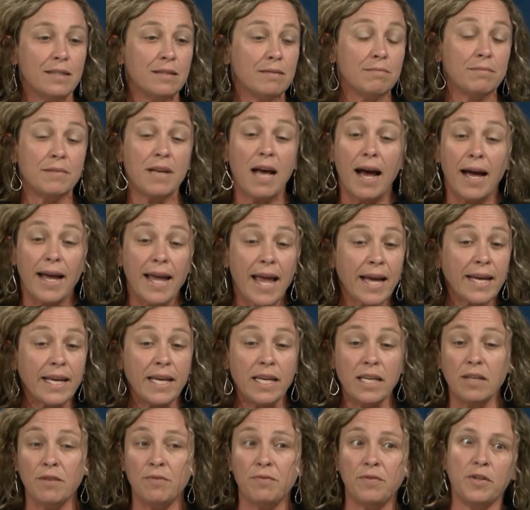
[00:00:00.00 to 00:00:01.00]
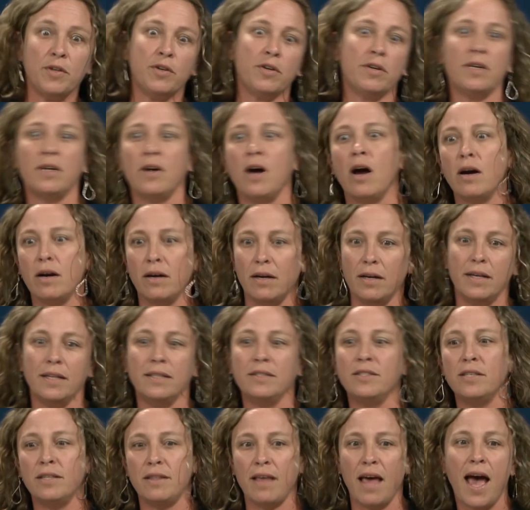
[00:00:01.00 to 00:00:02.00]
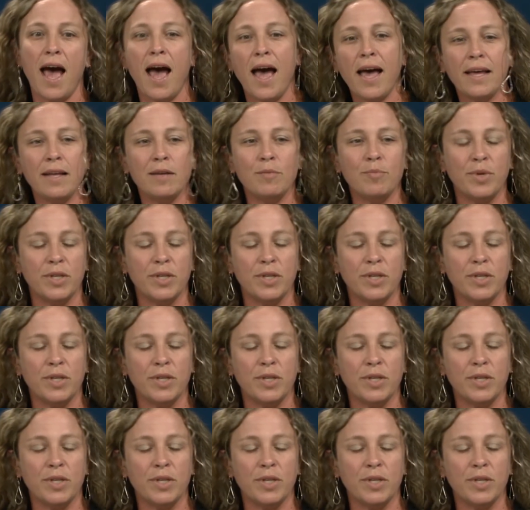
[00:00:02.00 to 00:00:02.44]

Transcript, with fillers: kayaking if you're into that,